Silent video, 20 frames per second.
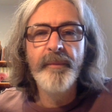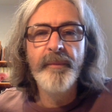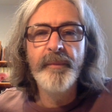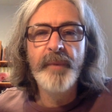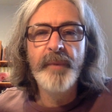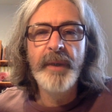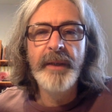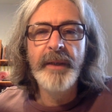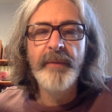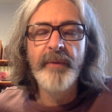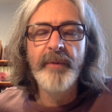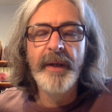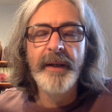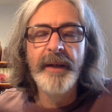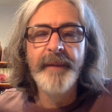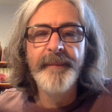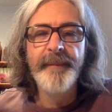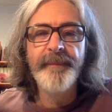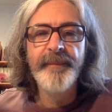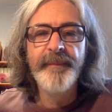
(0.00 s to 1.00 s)
print
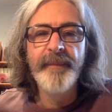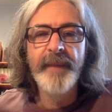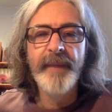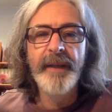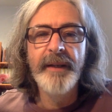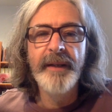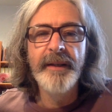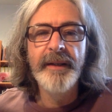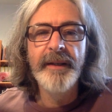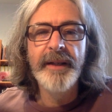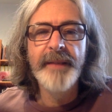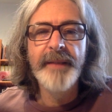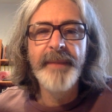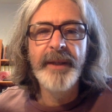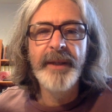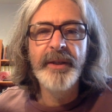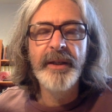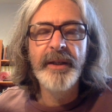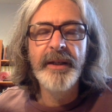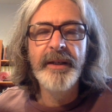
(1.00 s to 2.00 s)
run, a
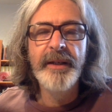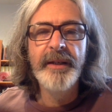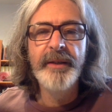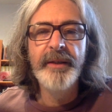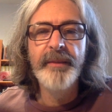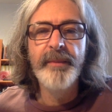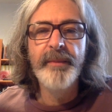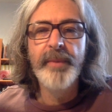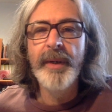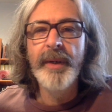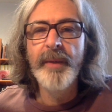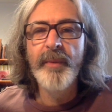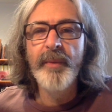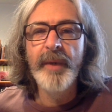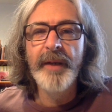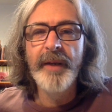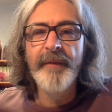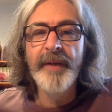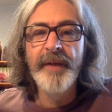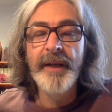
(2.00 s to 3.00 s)
special edition print
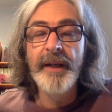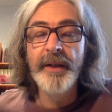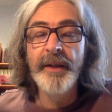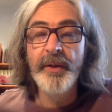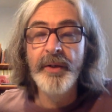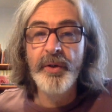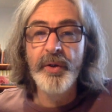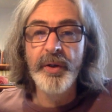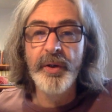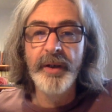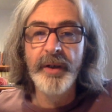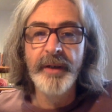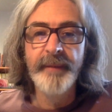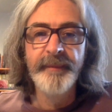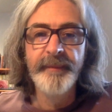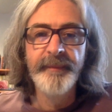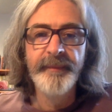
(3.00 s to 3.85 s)
run of 100.